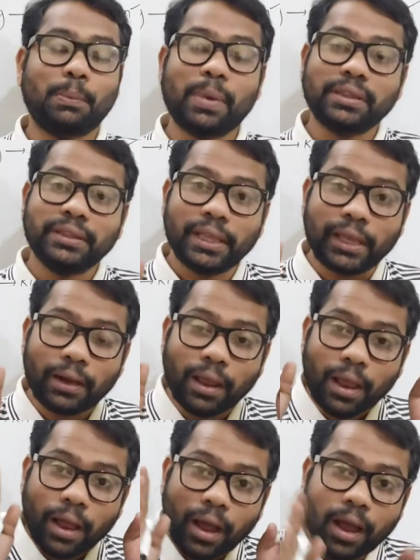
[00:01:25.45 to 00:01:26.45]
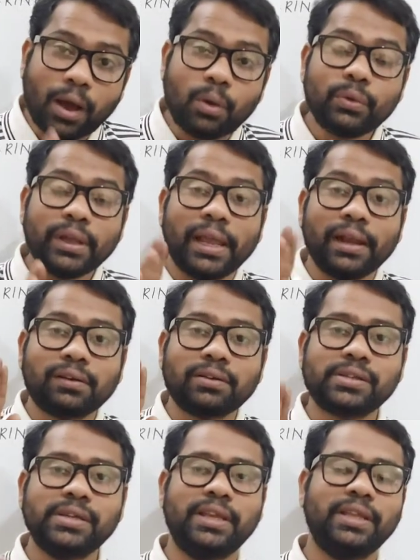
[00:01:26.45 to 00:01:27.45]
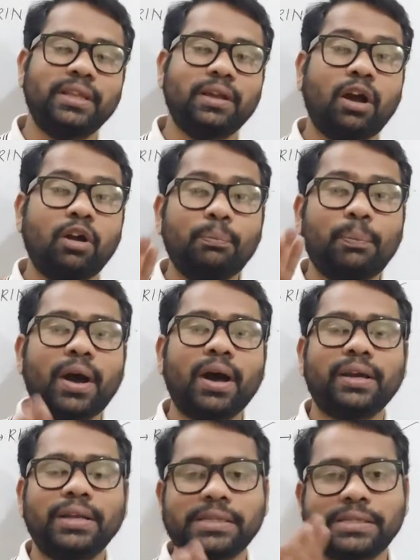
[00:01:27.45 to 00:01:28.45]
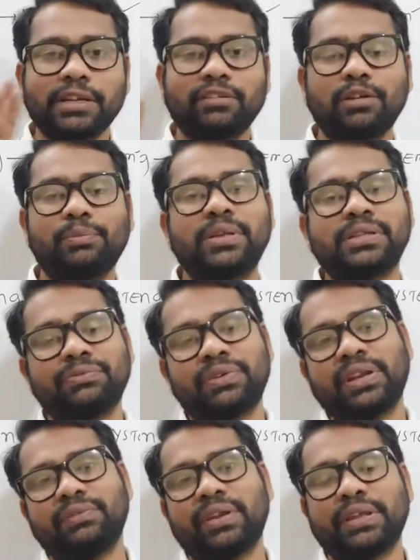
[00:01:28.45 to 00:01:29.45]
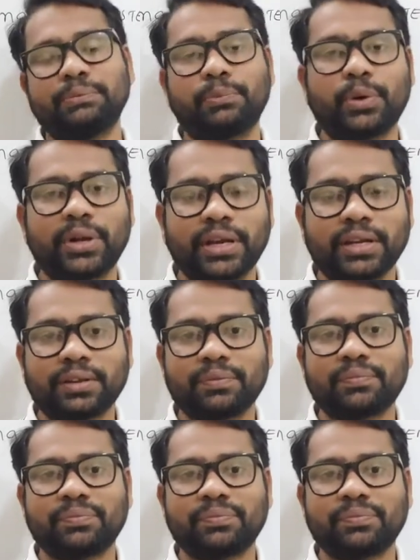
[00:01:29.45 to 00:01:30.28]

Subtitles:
But there, how electricity, how power is developed is very, very important.